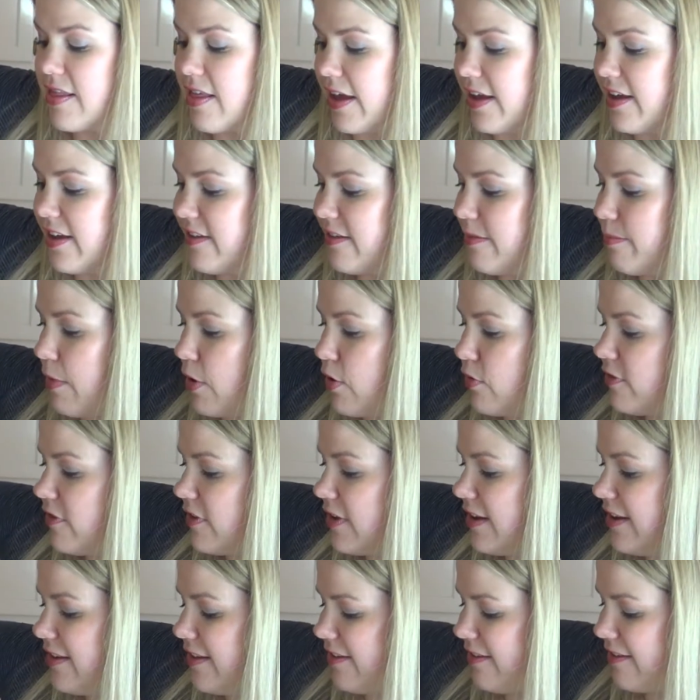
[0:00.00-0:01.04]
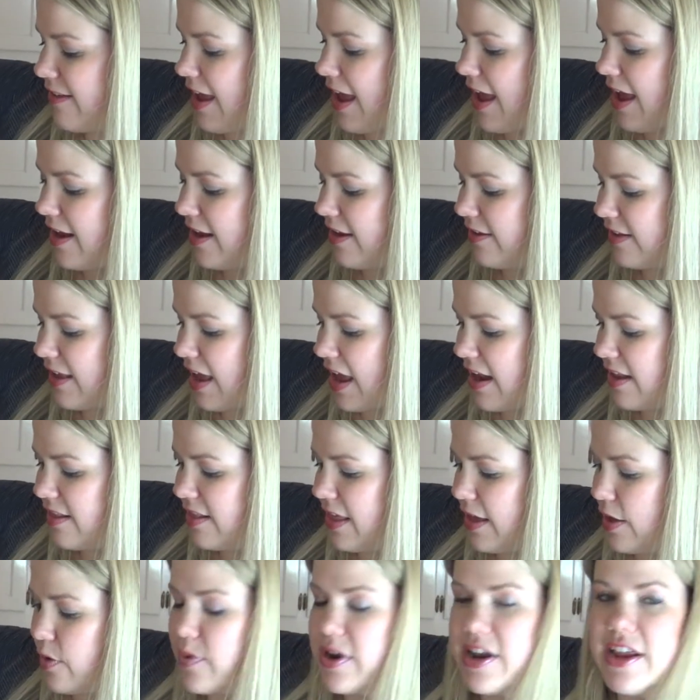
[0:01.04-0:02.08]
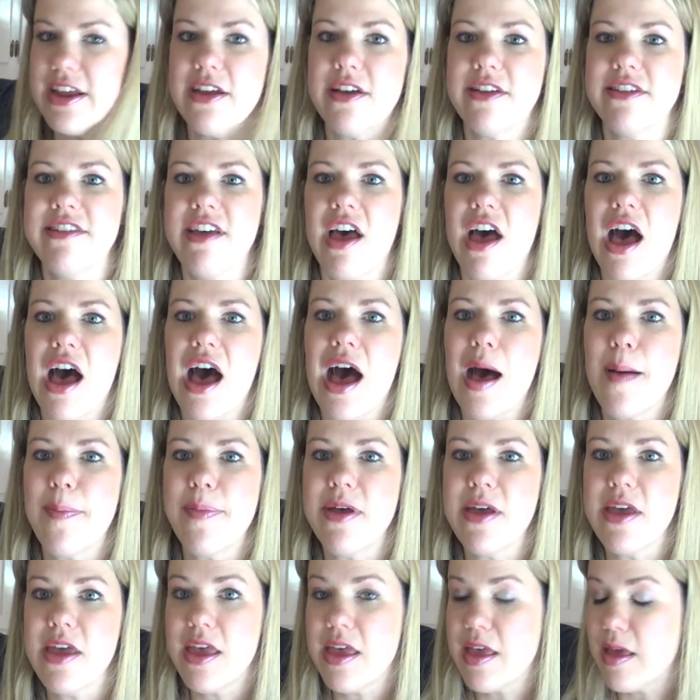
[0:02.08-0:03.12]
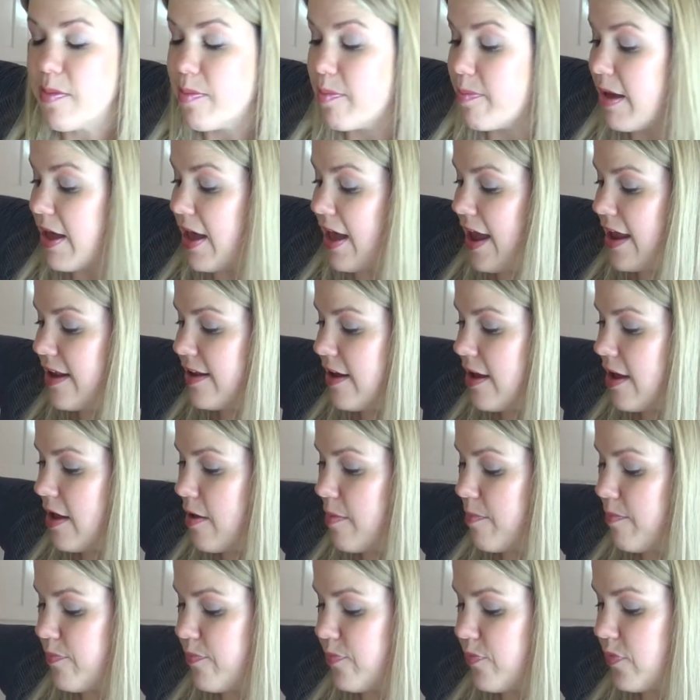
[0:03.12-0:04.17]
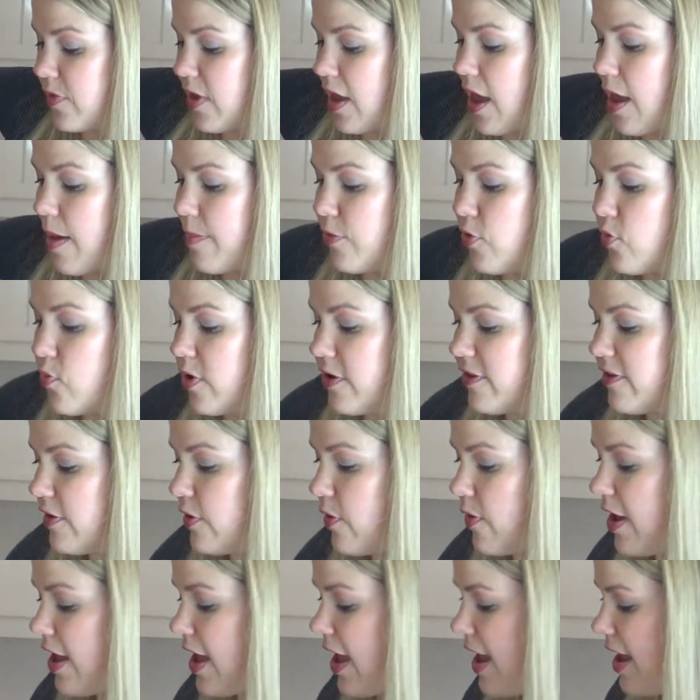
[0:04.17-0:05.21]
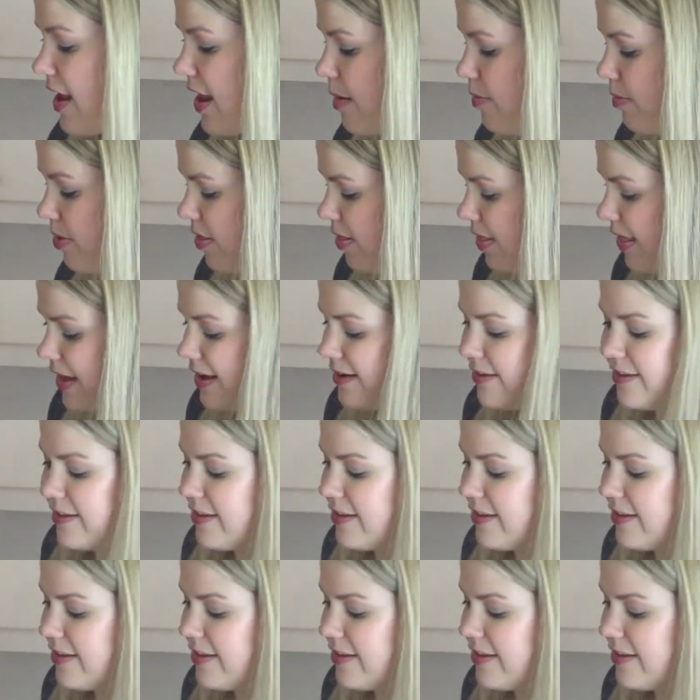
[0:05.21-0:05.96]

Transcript: like it's mostly set. It's kind of liquidy on top, but I'm going to go ahead and place